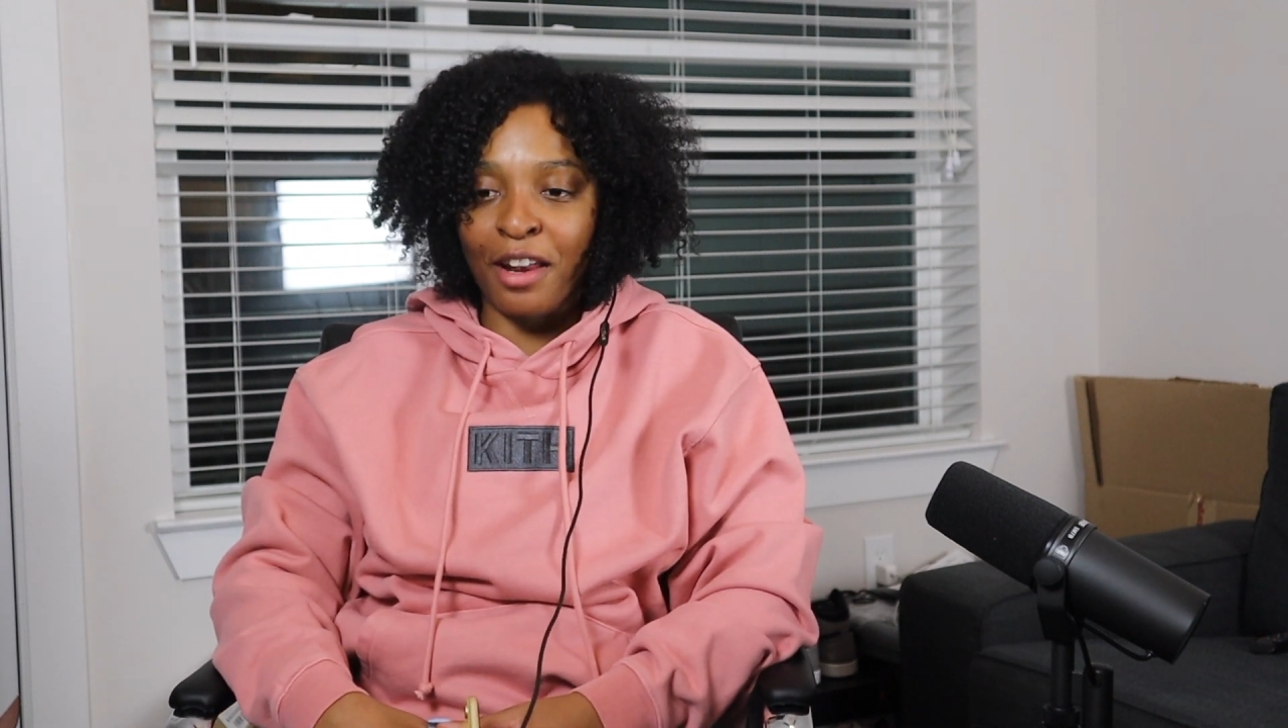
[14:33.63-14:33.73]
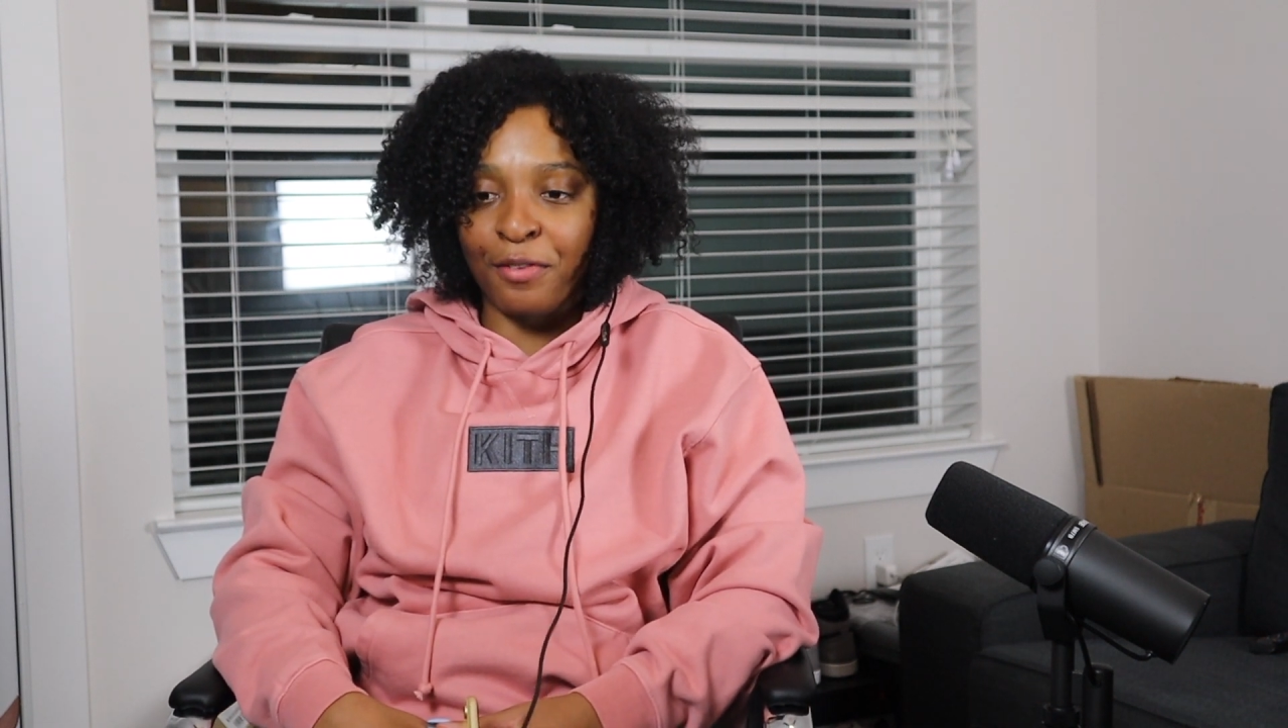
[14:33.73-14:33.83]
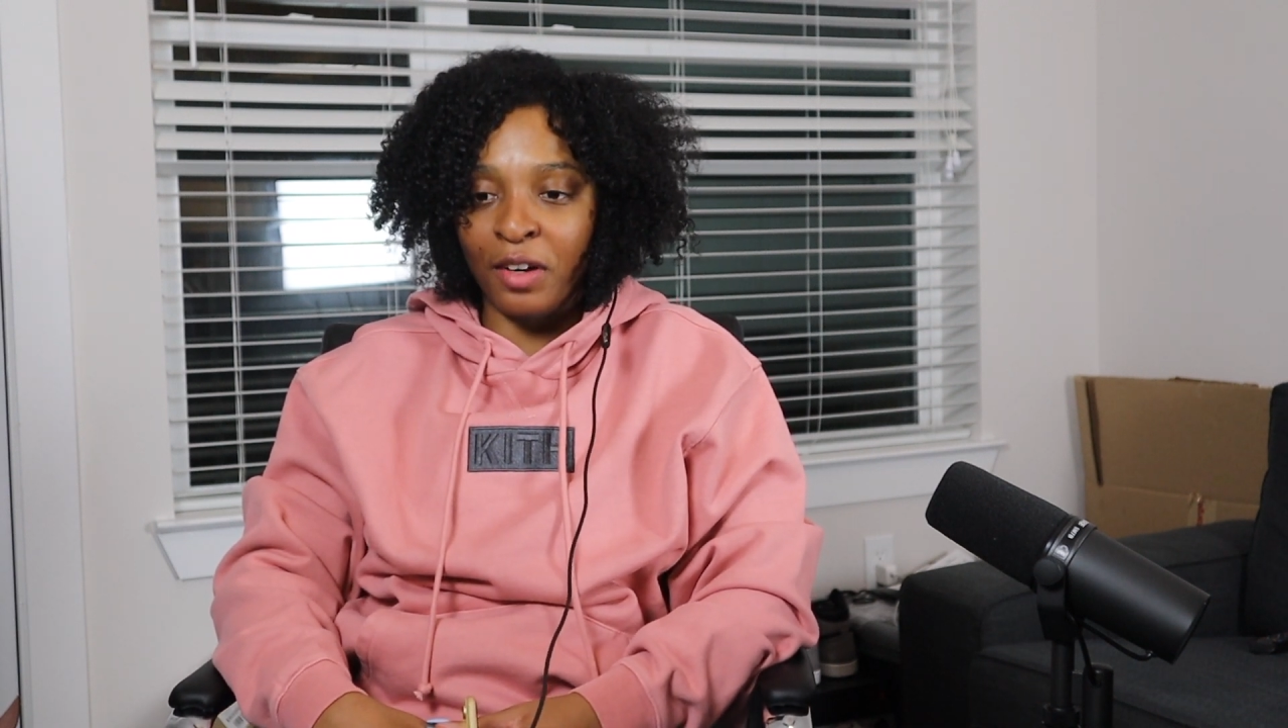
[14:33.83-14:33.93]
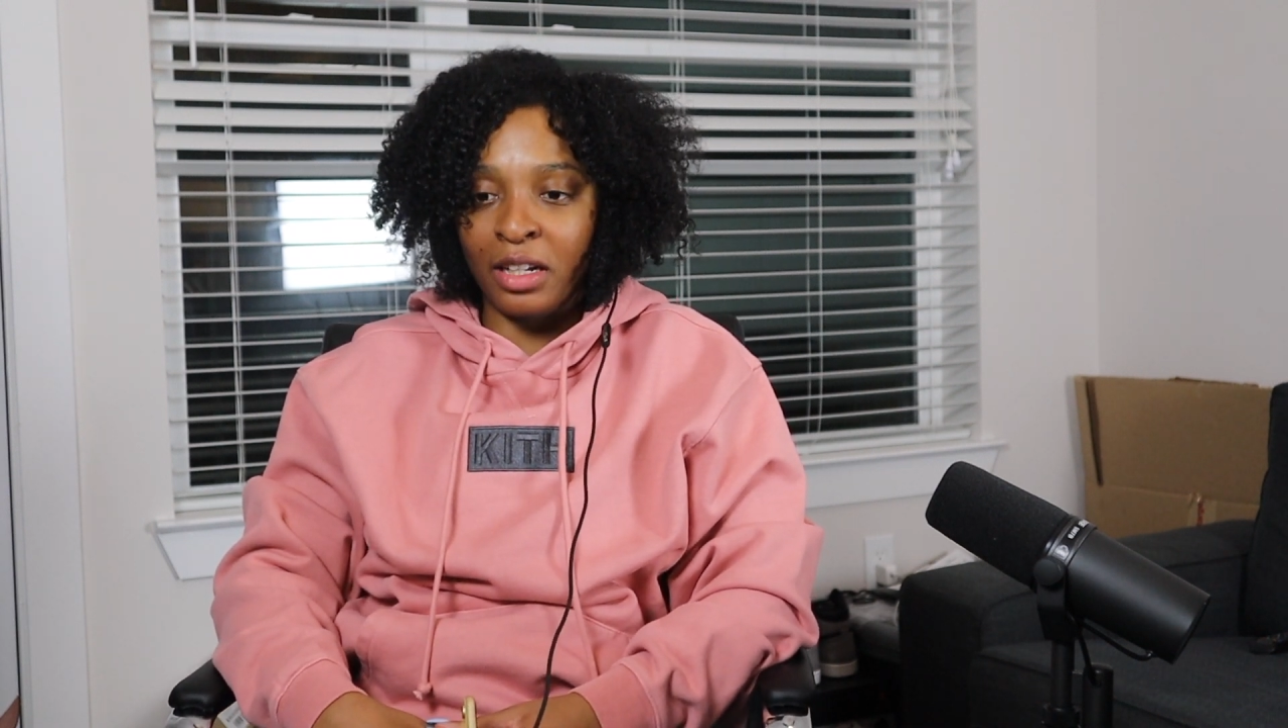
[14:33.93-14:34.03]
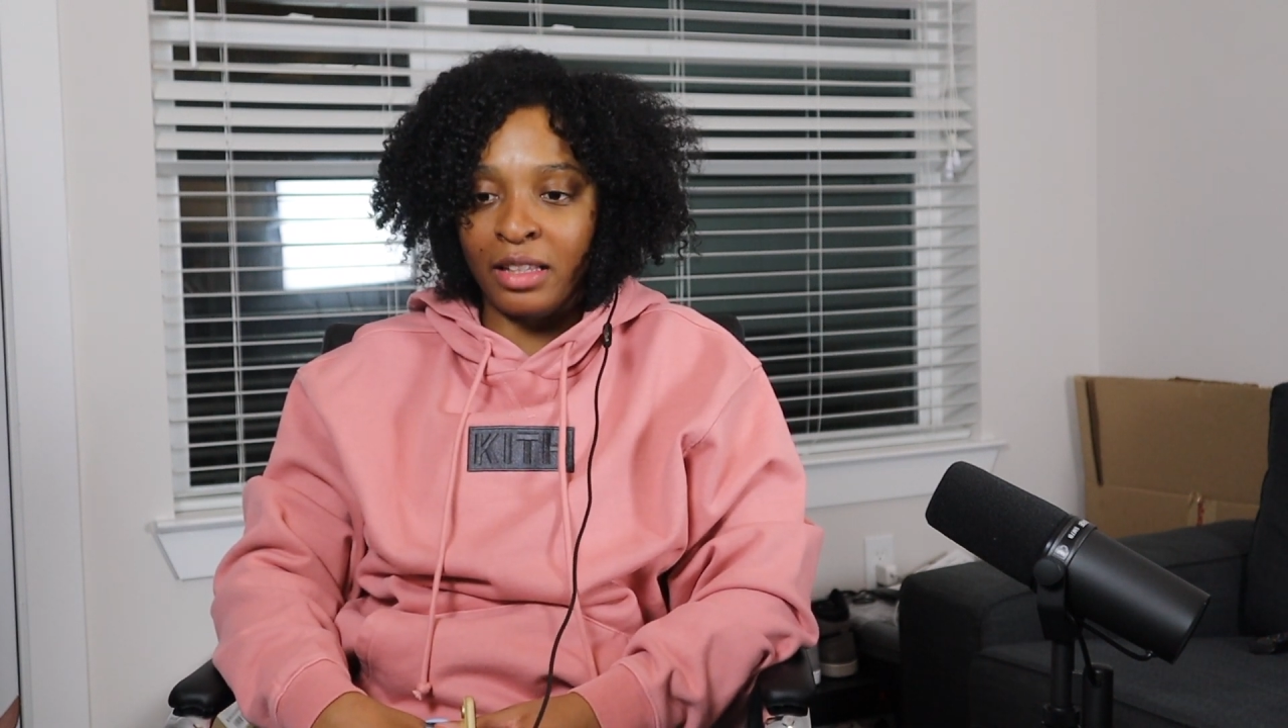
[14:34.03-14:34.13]
of
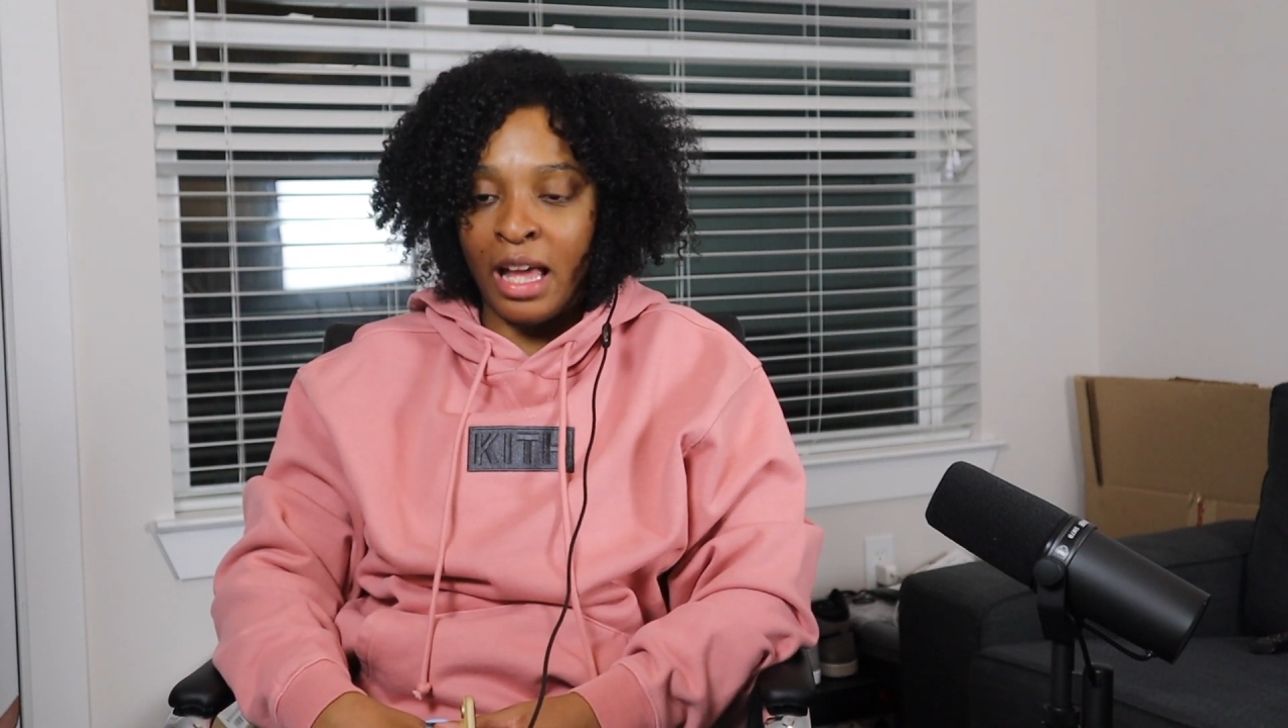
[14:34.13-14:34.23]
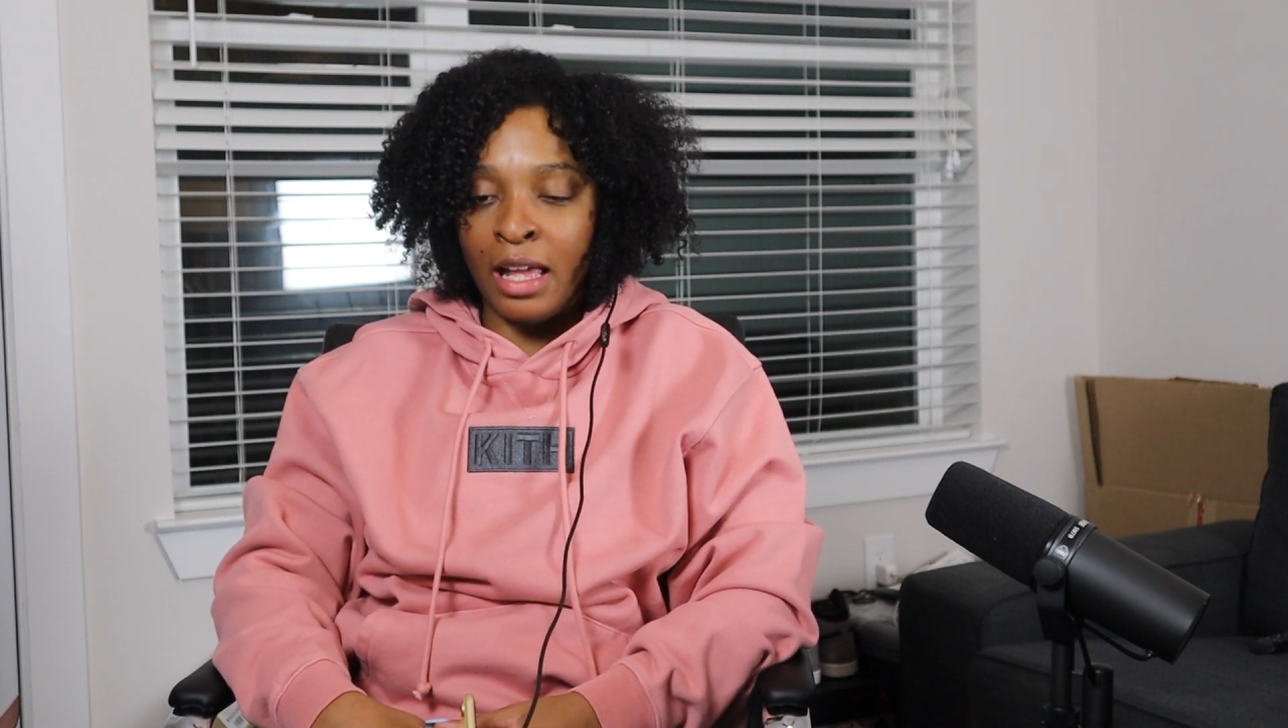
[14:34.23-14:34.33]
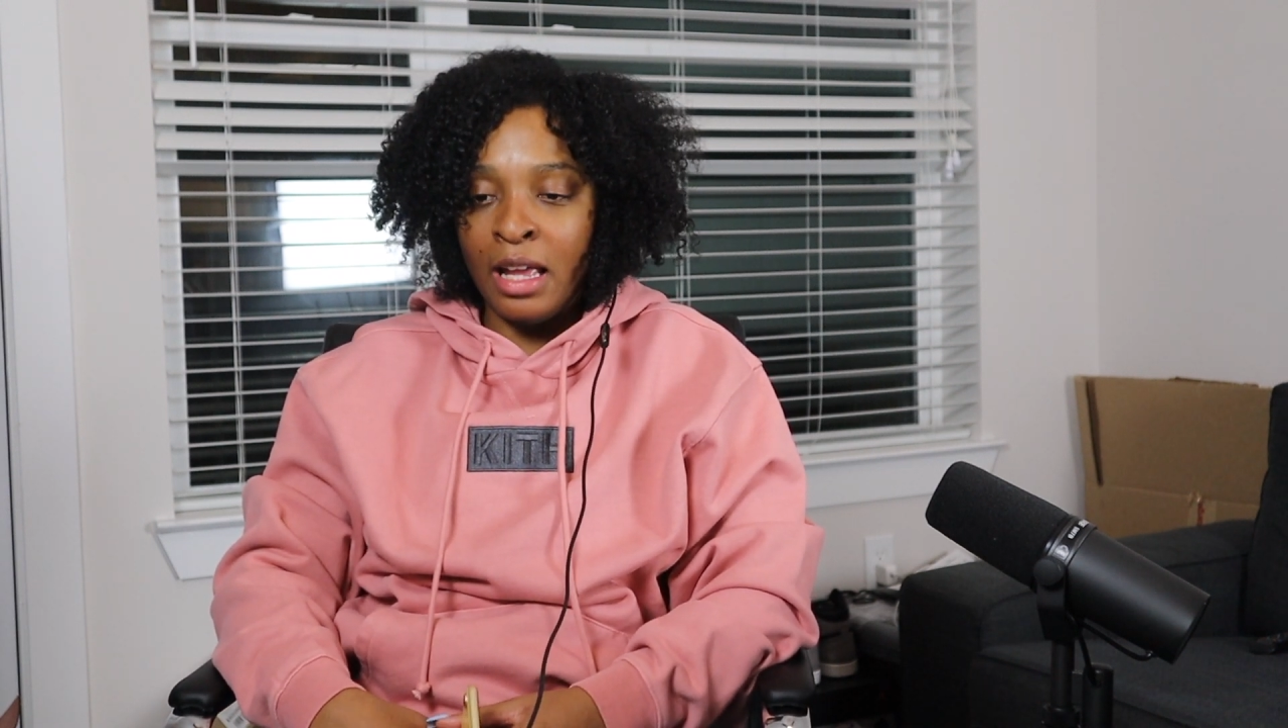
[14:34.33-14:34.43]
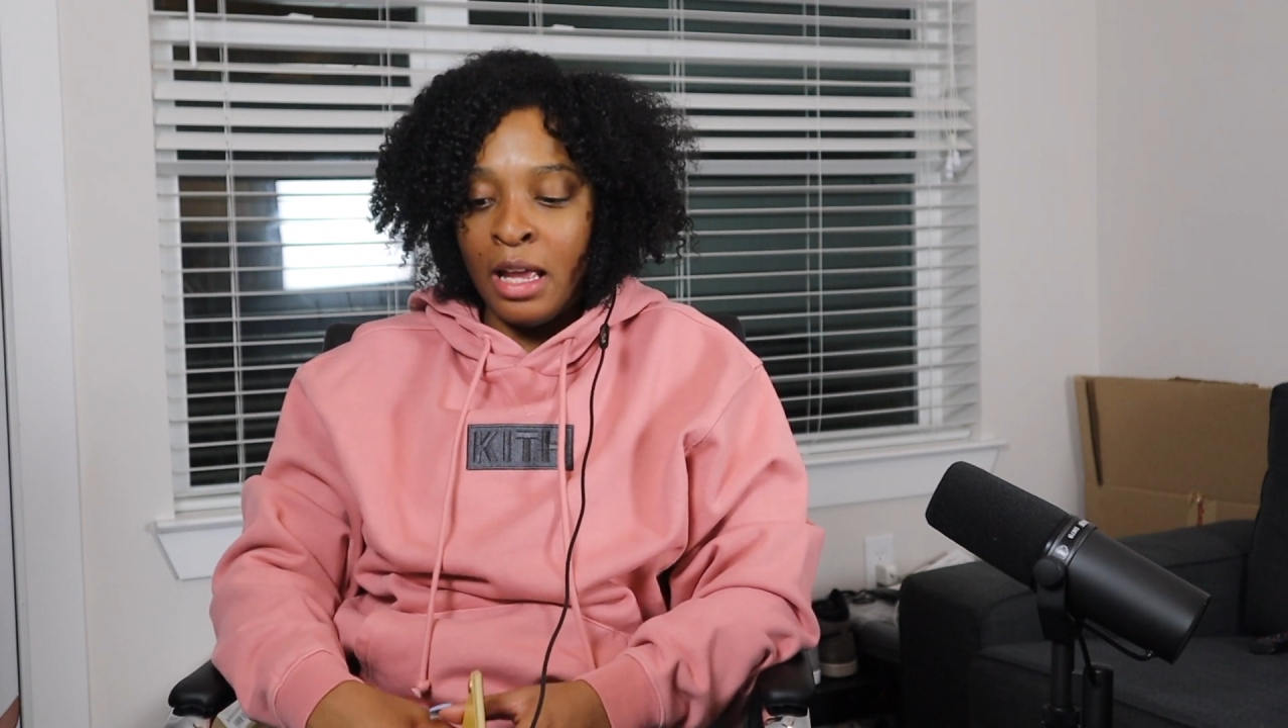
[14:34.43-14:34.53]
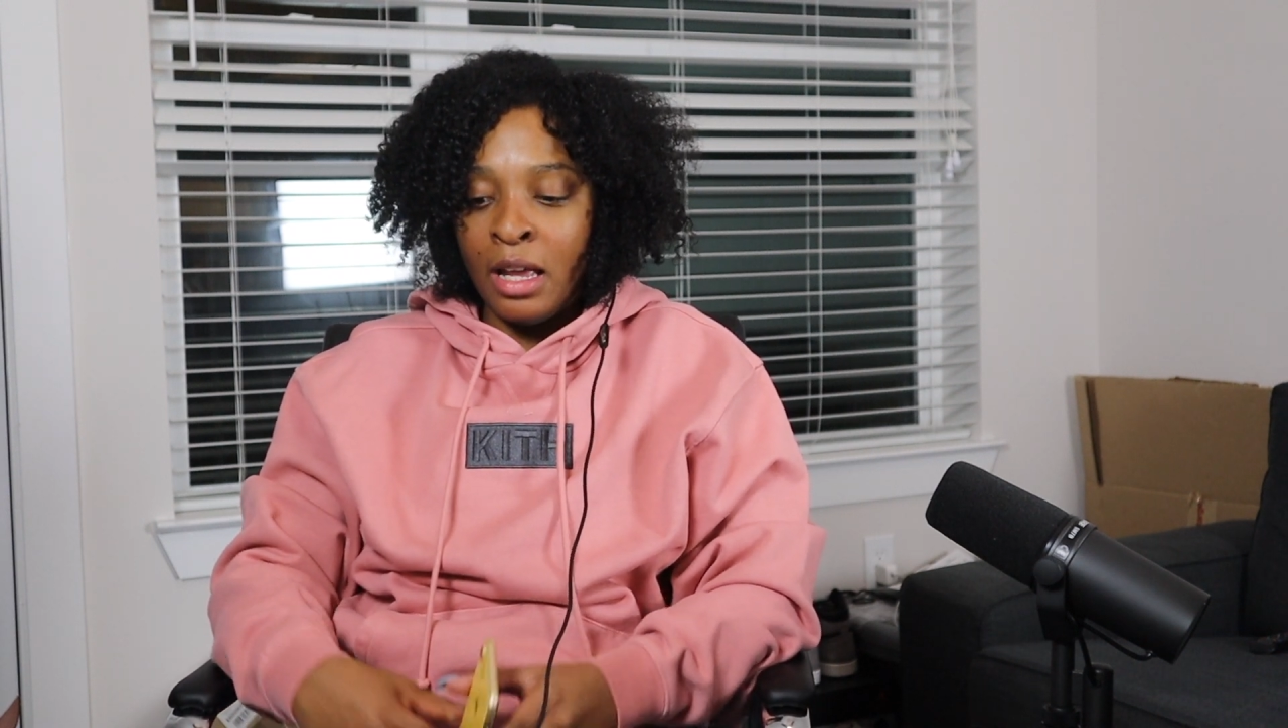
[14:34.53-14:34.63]
funny that